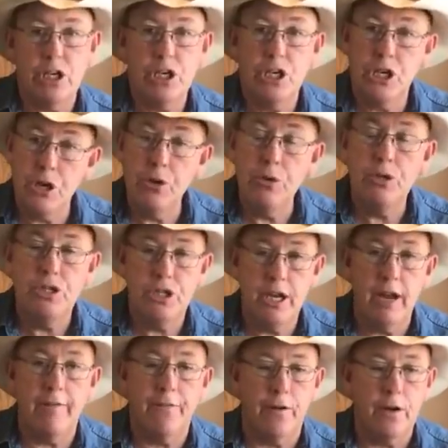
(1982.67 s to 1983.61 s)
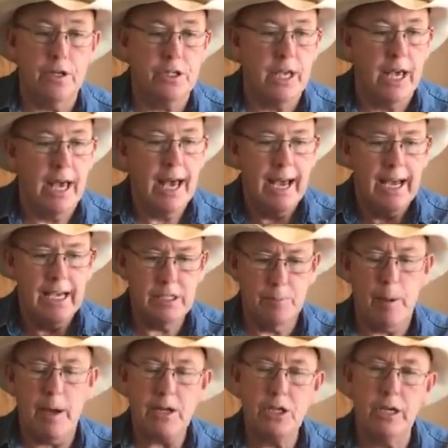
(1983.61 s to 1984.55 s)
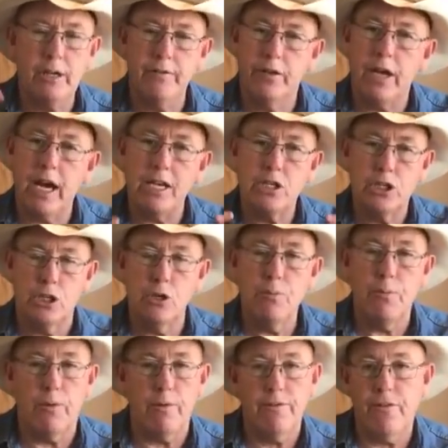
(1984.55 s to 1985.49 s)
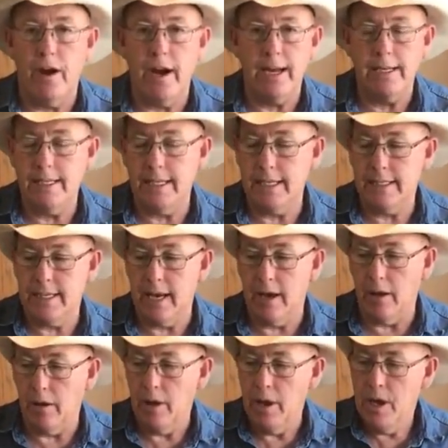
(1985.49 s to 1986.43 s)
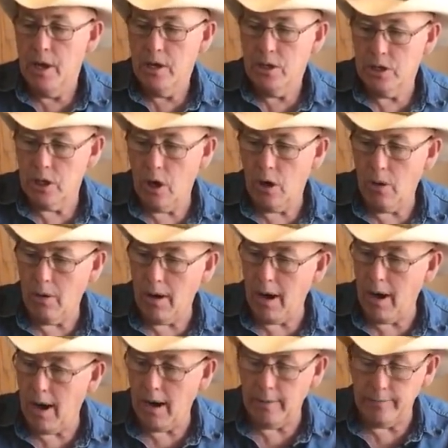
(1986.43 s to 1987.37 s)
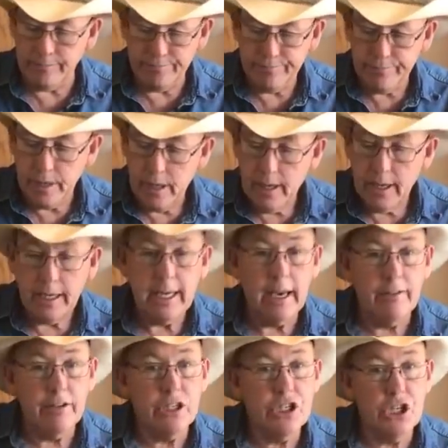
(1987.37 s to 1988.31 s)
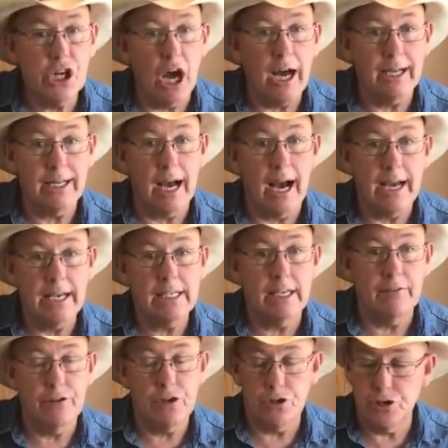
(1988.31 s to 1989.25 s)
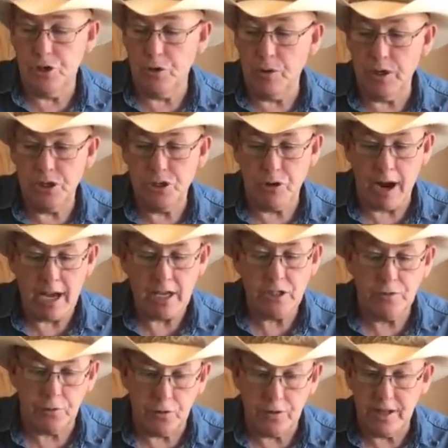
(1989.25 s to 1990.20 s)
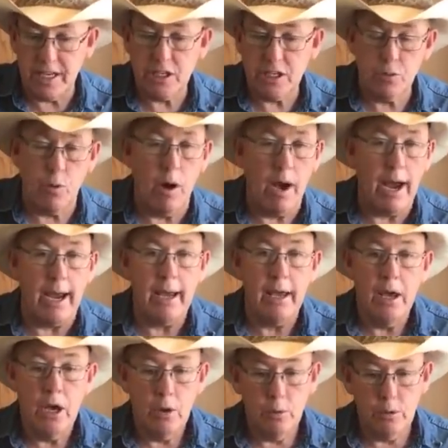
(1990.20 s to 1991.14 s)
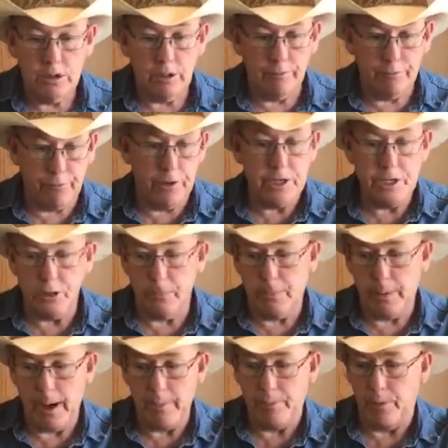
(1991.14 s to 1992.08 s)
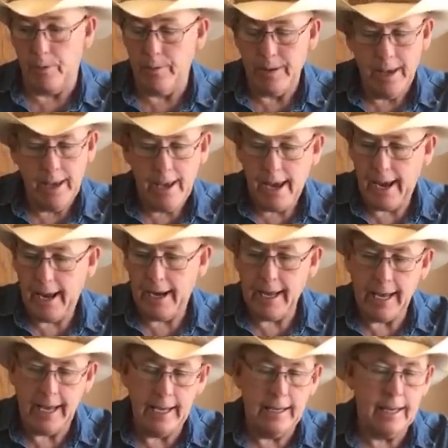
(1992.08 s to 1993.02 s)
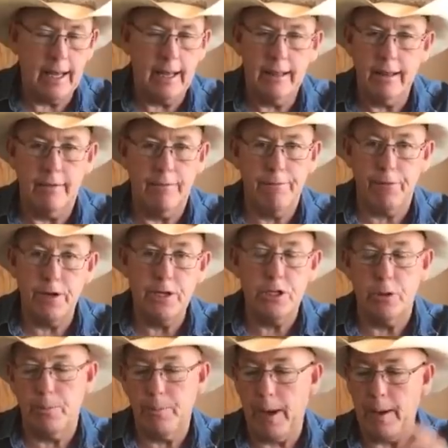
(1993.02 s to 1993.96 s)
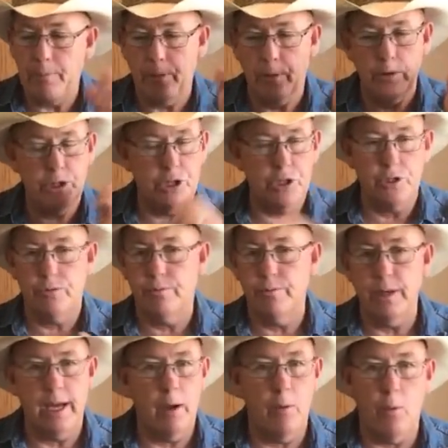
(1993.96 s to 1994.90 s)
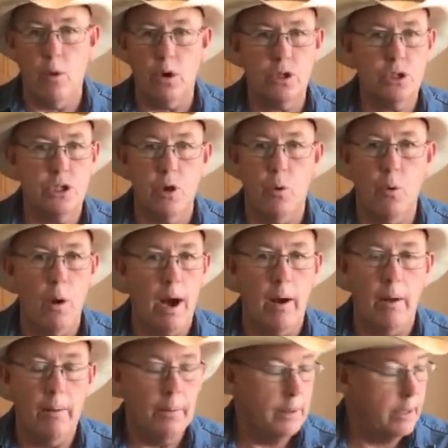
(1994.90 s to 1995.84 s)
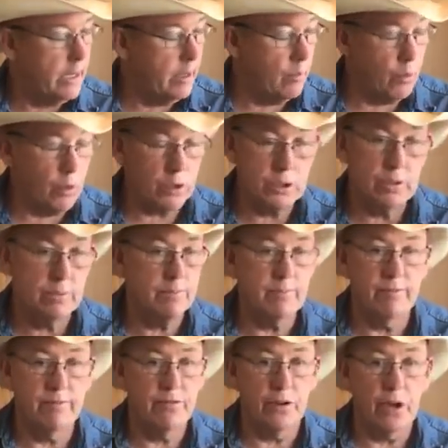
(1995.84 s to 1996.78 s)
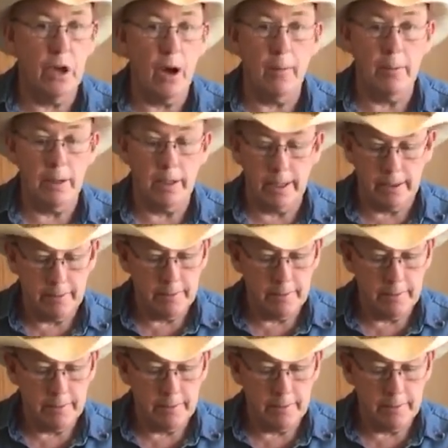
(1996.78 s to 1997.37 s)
a huge difference, especially if you got super fine detail. So um, give it a shot, guys. If you're doing transfer this way with the freezer paper, and it and the freezer paper just, it works so well. It works phenomenally.